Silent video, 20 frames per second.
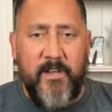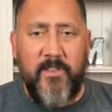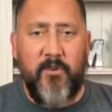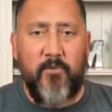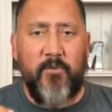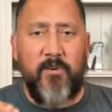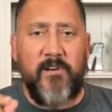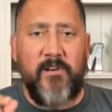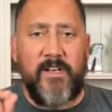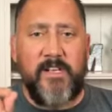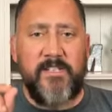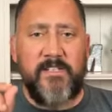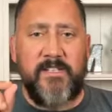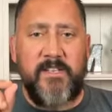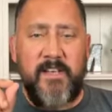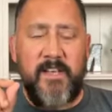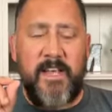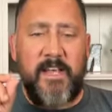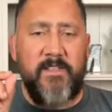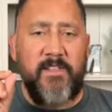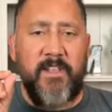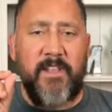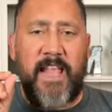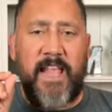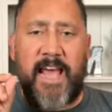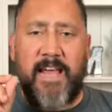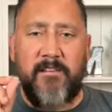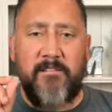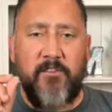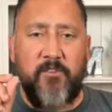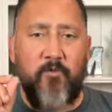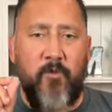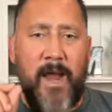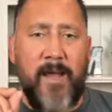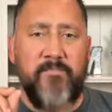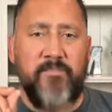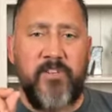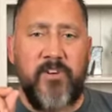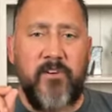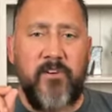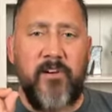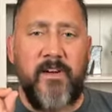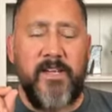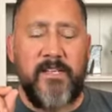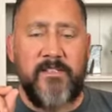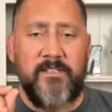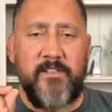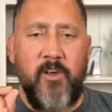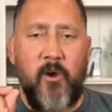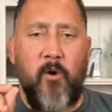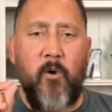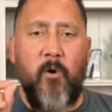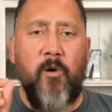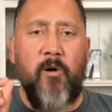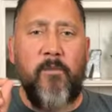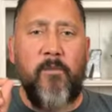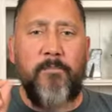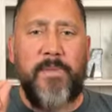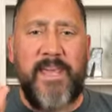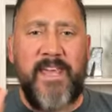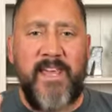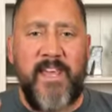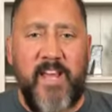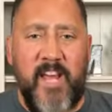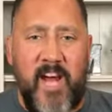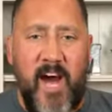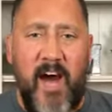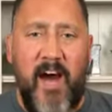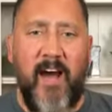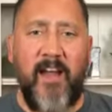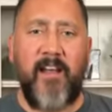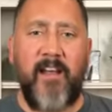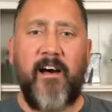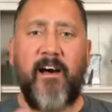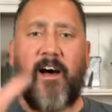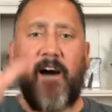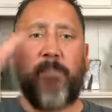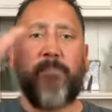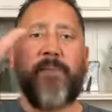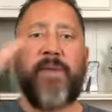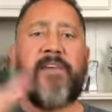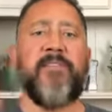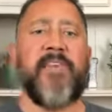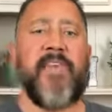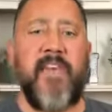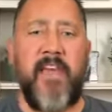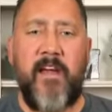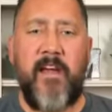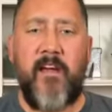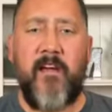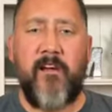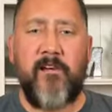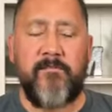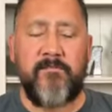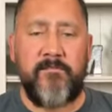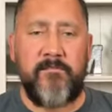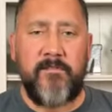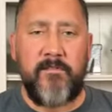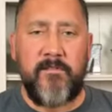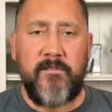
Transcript: the word is in the Latin rapturus, or being caught up in the air.